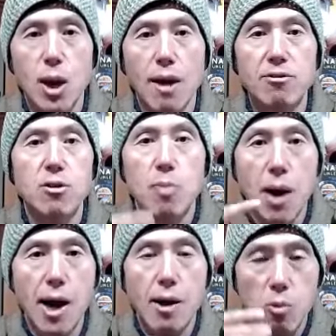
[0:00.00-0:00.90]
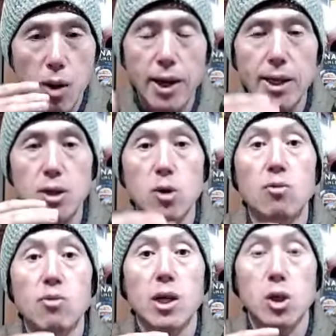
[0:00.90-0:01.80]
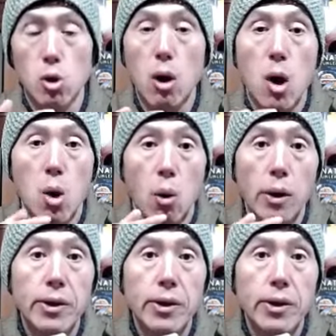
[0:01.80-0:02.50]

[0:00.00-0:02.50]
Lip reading: So you have to buy one at the convenience store,